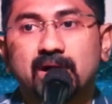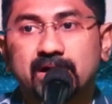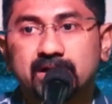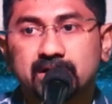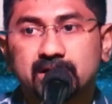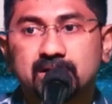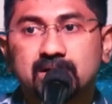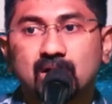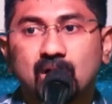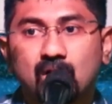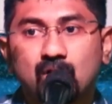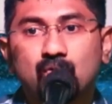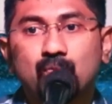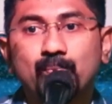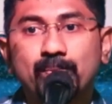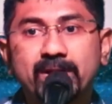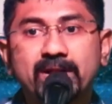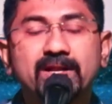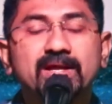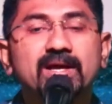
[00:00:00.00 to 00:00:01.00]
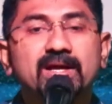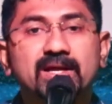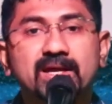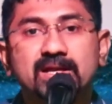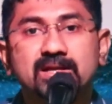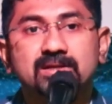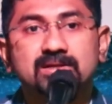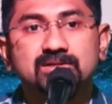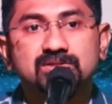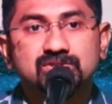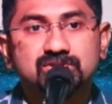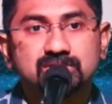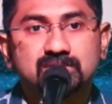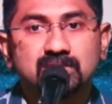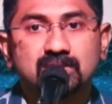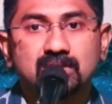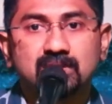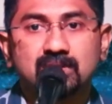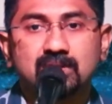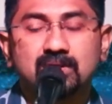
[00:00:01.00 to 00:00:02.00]
attend how media can
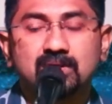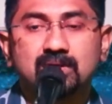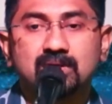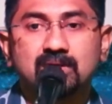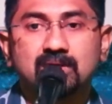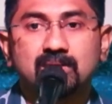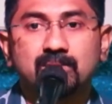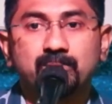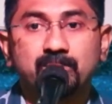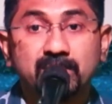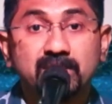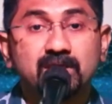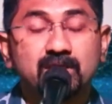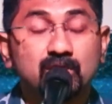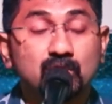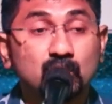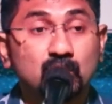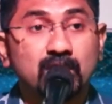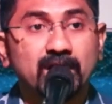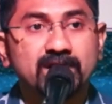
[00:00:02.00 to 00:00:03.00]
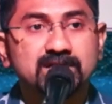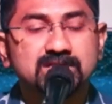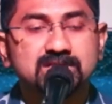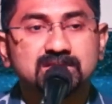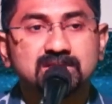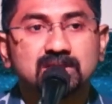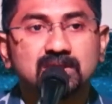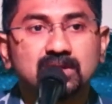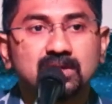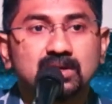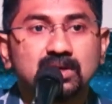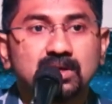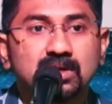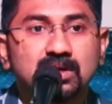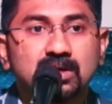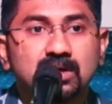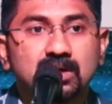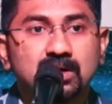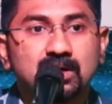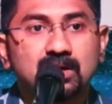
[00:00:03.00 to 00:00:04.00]
be utilized
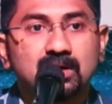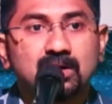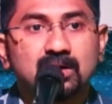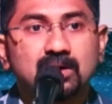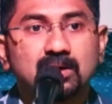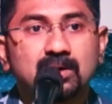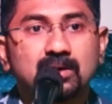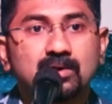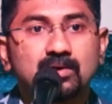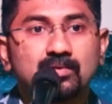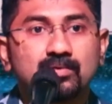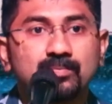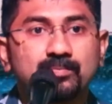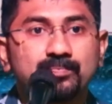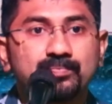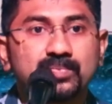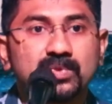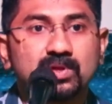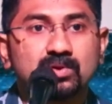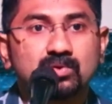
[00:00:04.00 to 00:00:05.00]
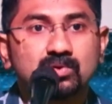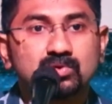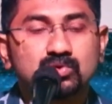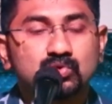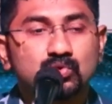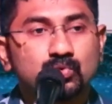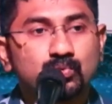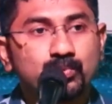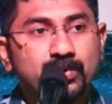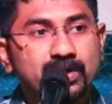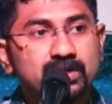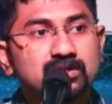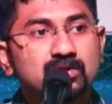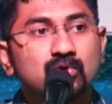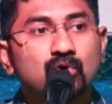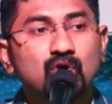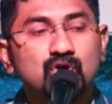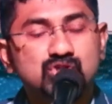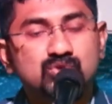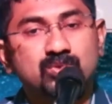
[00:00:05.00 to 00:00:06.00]
uh, you know to bring
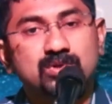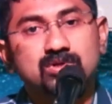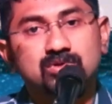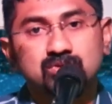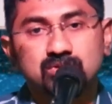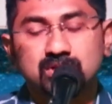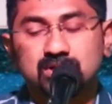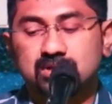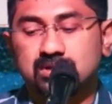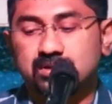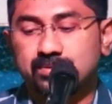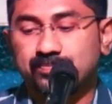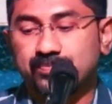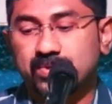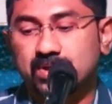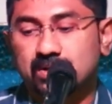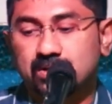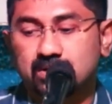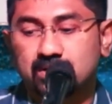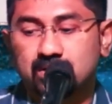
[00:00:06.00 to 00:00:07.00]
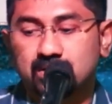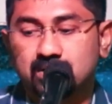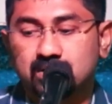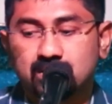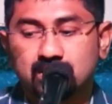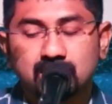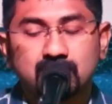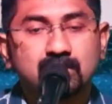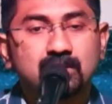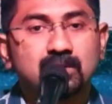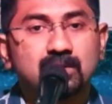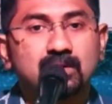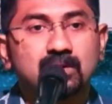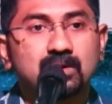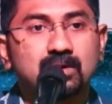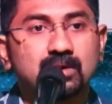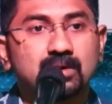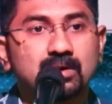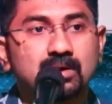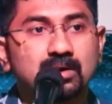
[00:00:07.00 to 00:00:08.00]
the gospel to the uh,
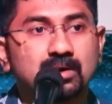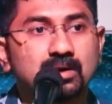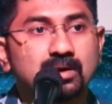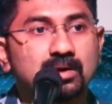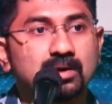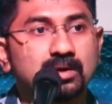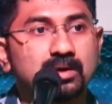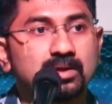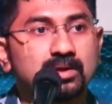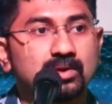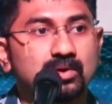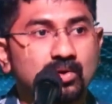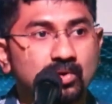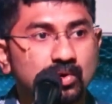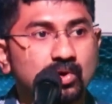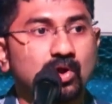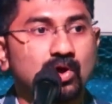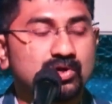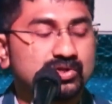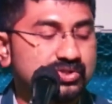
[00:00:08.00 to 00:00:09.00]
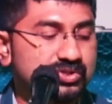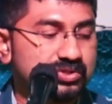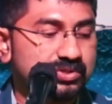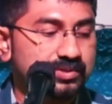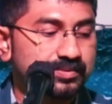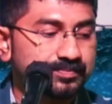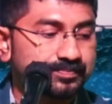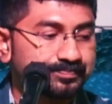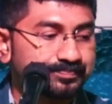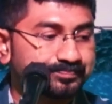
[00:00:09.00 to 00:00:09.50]
uh, you know lost